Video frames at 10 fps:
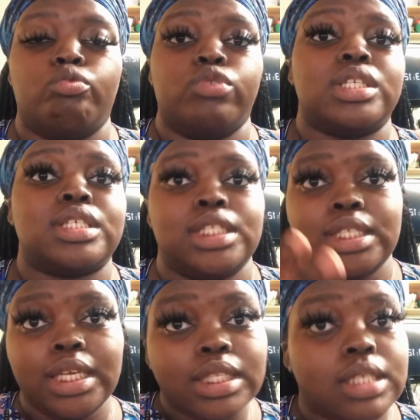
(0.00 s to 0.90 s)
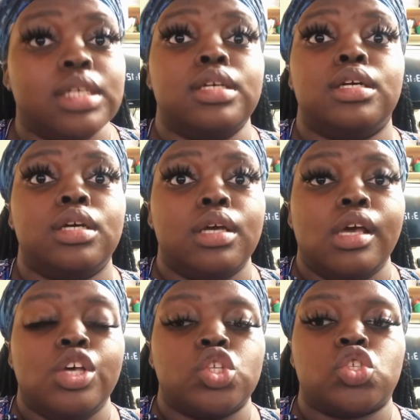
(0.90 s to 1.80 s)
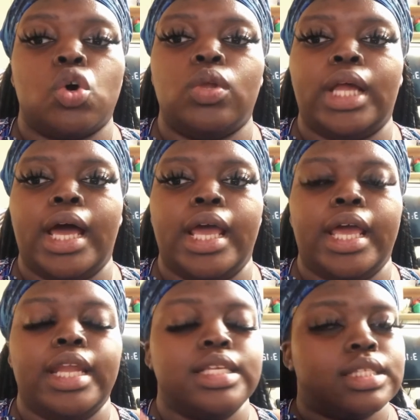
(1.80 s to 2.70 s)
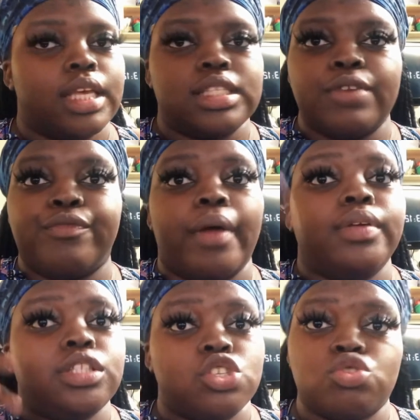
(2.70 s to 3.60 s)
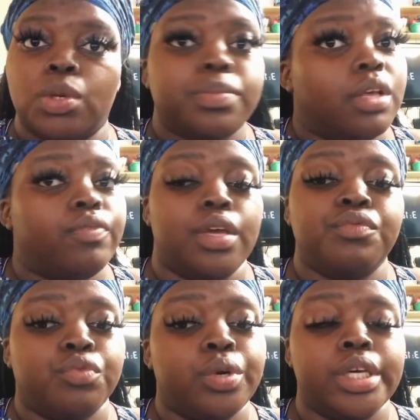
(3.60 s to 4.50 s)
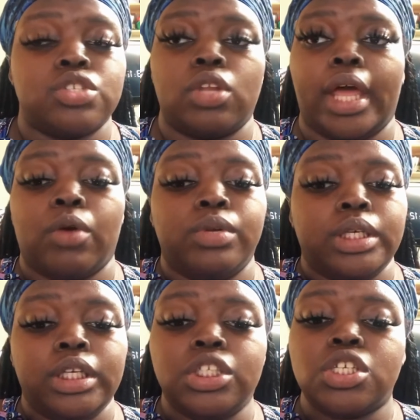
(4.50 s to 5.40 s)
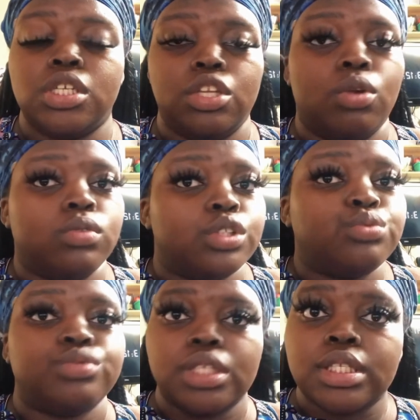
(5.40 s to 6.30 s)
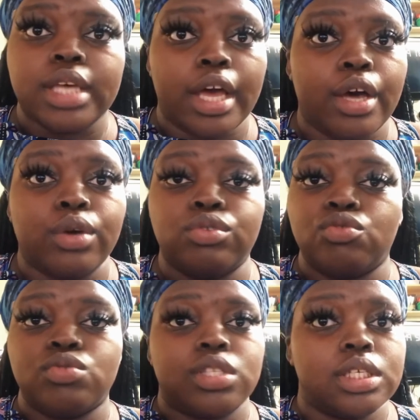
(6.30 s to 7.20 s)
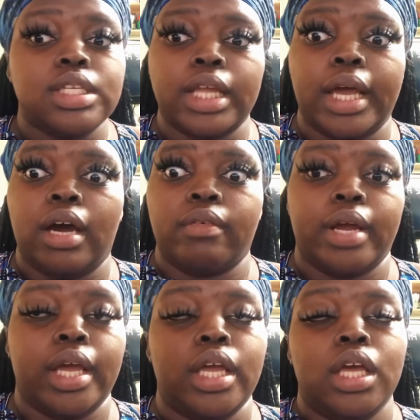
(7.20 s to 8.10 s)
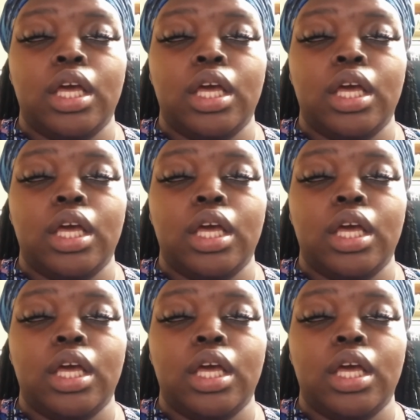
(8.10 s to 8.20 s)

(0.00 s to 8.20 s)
receipt. So like, and it's a very descriptive invoice. So like on each, little detail, you see like, all right,